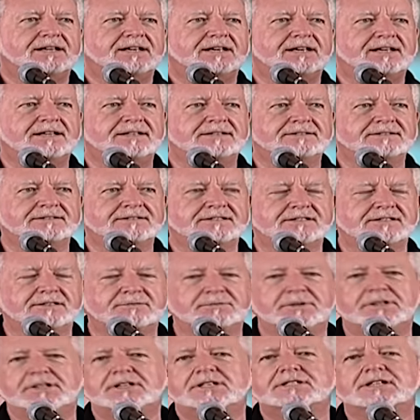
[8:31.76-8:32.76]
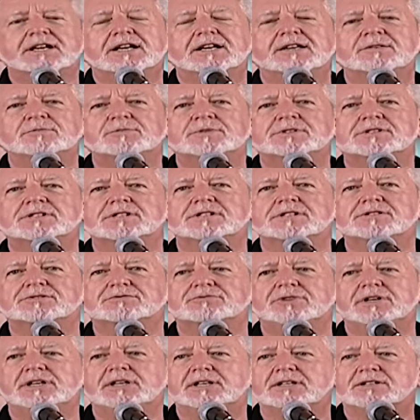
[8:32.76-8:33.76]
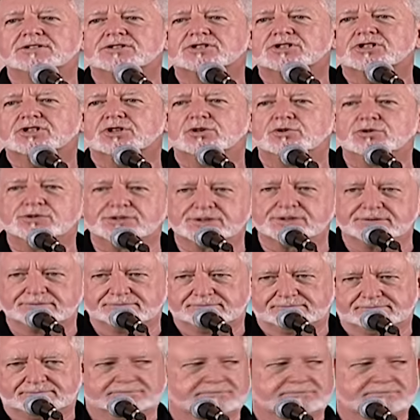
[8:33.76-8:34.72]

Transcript: And many times this reading is chosen